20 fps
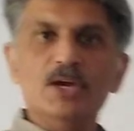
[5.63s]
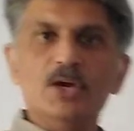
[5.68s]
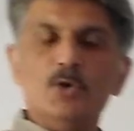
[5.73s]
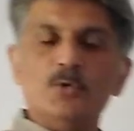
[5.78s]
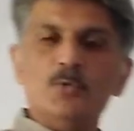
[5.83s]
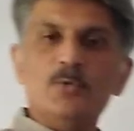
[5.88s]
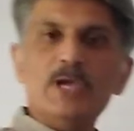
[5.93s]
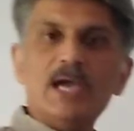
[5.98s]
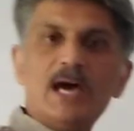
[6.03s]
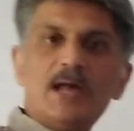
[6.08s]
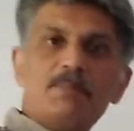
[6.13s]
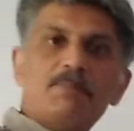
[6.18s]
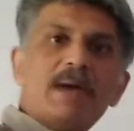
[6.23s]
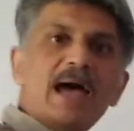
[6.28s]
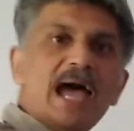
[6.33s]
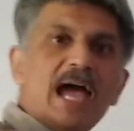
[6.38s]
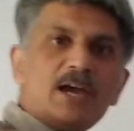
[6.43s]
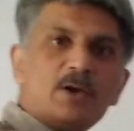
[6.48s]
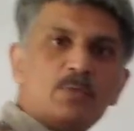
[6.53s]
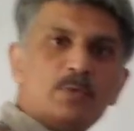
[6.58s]
we are
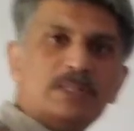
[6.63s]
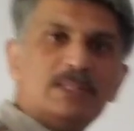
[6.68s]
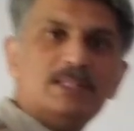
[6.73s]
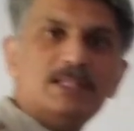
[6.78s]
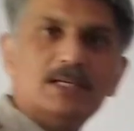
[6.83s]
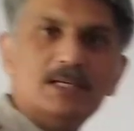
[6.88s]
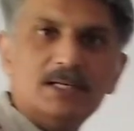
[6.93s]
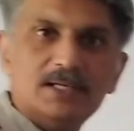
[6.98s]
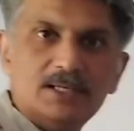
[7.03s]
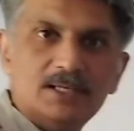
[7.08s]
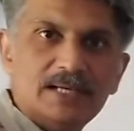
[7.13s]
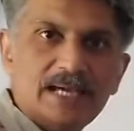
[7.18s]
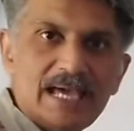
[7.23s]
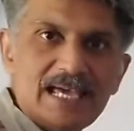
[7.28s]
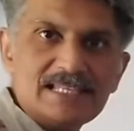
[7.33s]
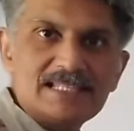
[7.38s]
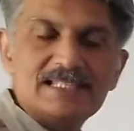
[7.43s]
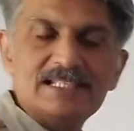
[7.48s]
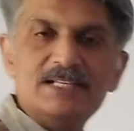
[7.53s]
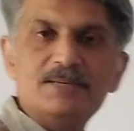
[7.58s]
back with the
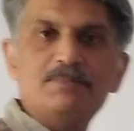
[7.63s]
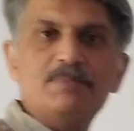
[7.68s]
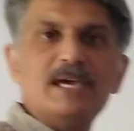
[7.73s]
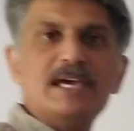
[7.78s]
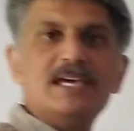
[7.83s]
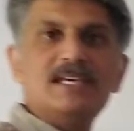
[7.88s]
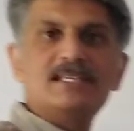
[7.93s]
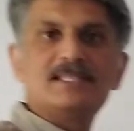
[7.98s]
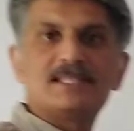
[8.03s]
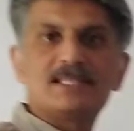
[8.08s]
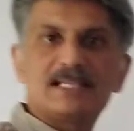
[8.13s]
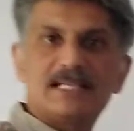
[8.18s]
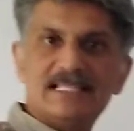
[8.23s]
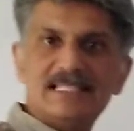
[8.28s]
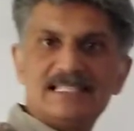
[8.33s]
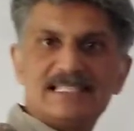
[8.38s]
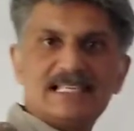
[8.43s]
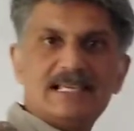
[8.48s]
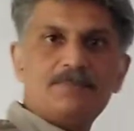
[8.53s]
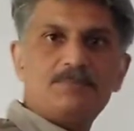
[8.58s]
acid-base
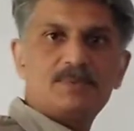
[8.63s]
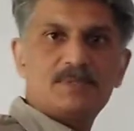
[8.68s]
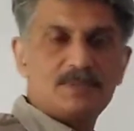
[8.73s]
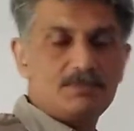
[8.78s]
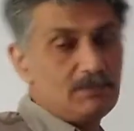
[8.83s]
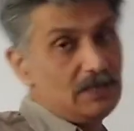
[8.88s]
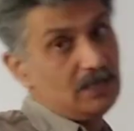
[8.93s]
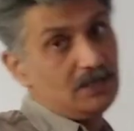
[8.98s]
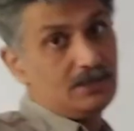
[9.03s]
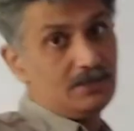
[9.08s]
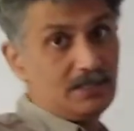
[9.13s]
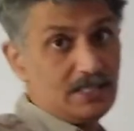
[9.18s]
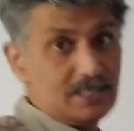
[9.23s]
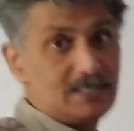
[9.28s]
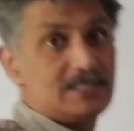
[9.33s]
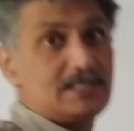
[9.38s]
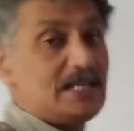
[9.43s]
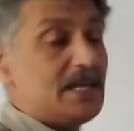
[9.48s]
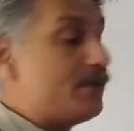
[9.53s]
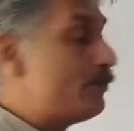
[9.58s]
concepts, but
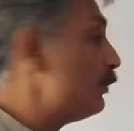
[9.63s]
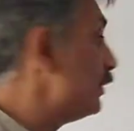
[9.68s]
this time